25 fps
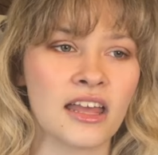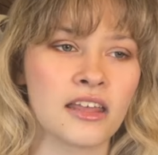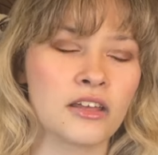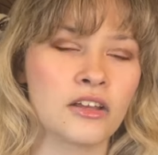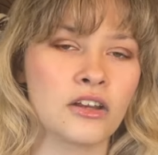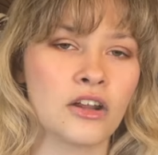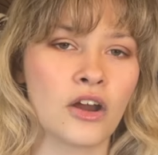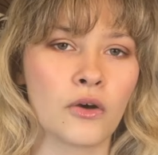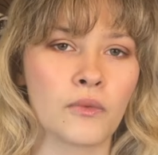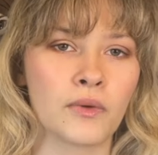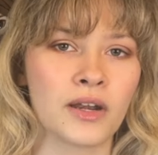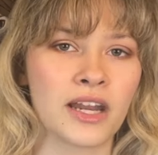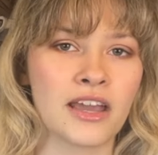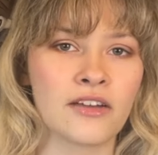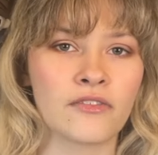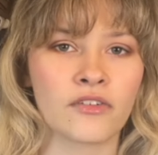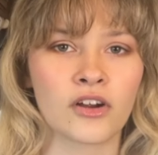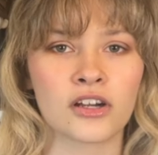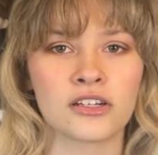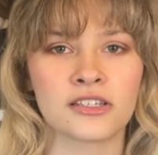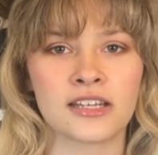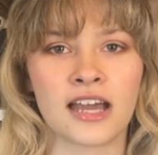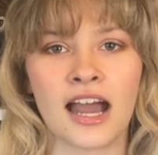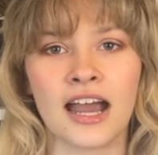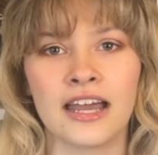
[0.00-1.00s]
you know, when
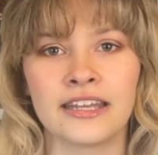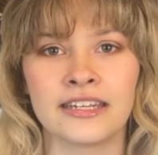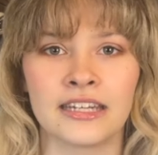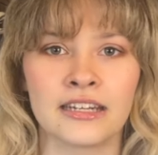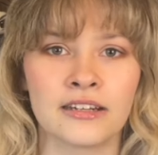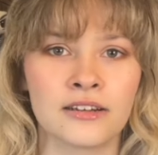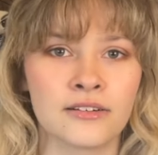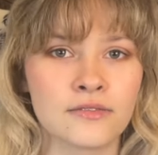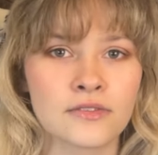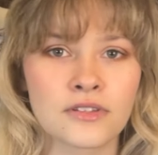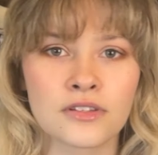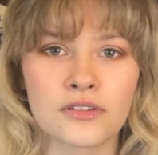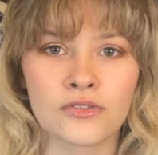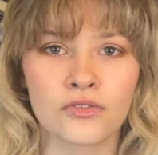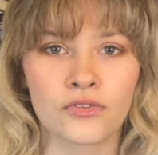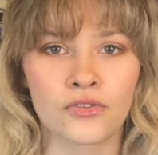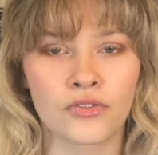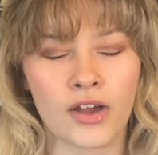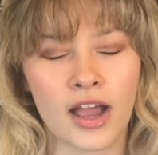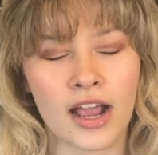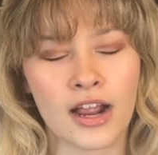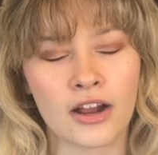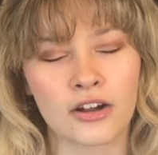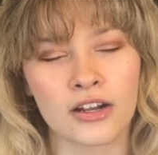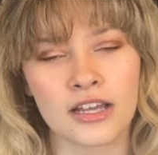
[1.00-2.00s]
Avar died in a
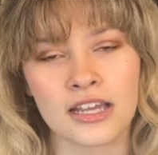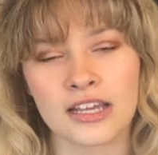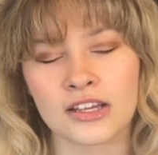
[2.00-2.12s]
fiery